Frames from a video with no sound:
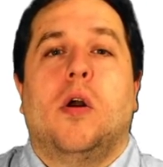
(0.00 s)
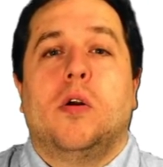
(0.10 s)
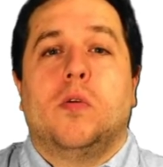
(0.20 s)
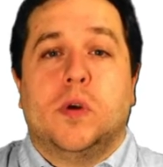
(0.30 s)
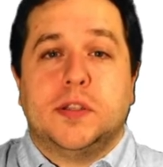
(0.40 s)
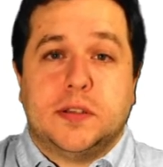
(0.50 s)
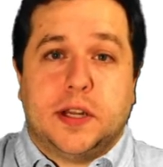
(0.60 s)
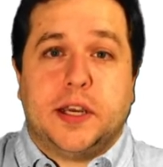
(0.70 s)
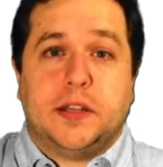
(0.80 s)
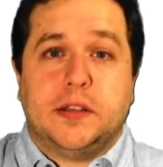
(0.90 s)
Once the
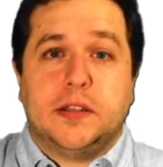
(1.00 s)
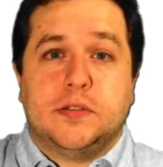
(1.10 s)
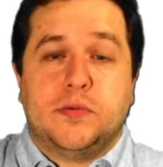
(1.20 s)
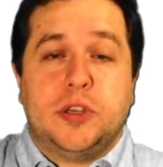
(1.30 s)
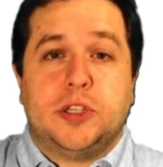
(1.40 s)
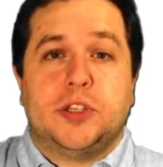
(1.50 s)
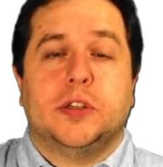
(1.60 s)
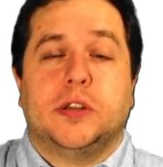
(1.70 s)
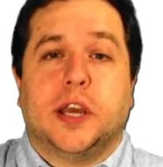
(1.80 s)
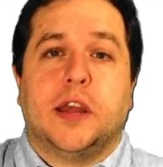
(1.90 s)
line is
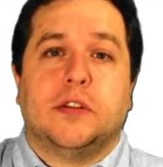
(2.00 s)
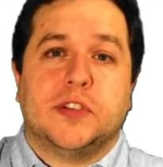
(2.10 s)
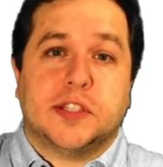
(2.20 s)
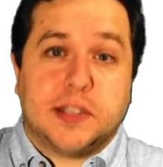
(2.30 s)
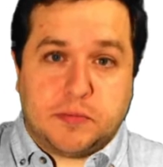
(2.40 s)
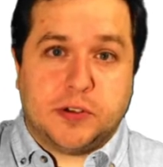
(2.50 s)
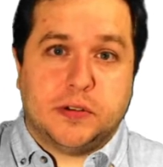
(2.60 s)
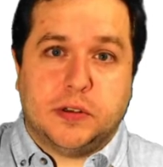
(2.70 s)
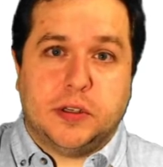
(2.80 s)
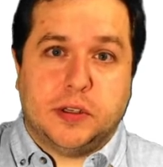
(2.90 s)
reached, the kind of
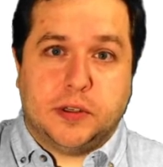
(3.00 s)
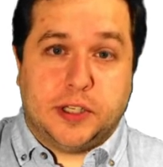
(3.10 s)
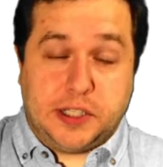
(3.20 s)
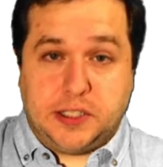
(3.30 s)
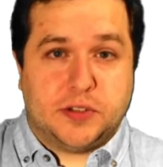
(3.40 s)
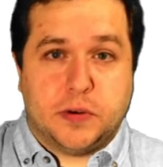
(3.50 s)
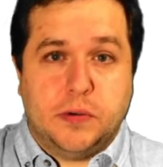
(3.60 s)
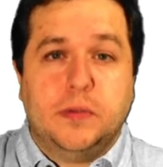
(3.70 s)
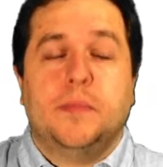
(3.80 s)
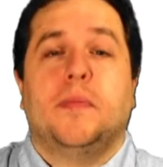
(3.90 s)
exception that is thrown.